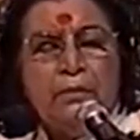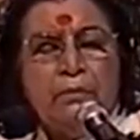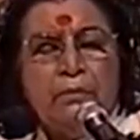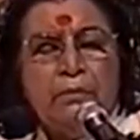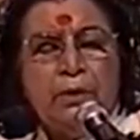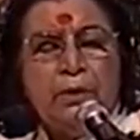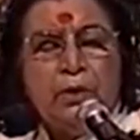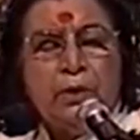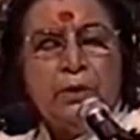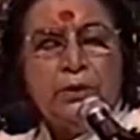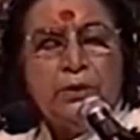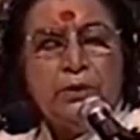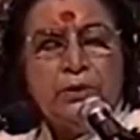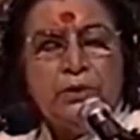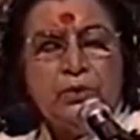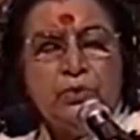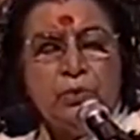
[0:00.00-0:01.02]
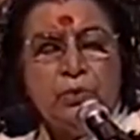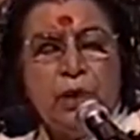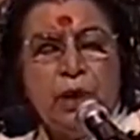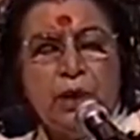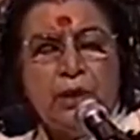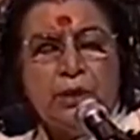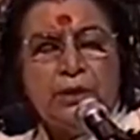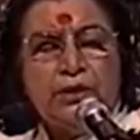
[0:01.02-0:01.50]
because you
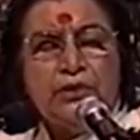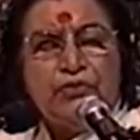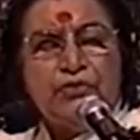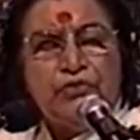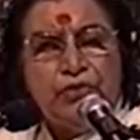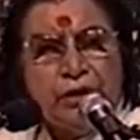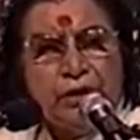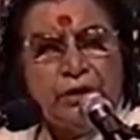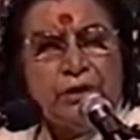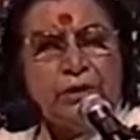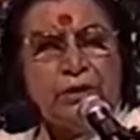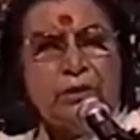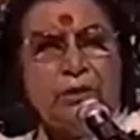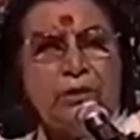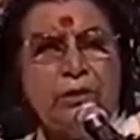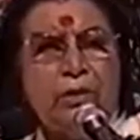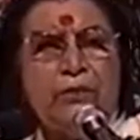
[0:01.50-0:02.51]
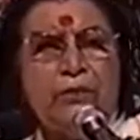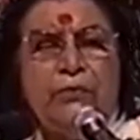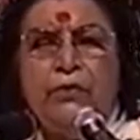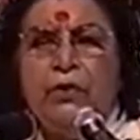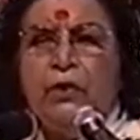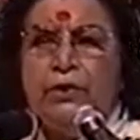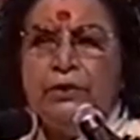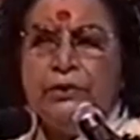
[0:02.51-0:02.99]
are the treasure of
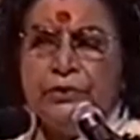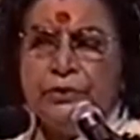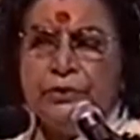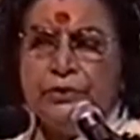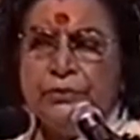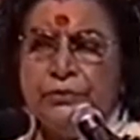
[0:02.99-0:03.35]
knowledge.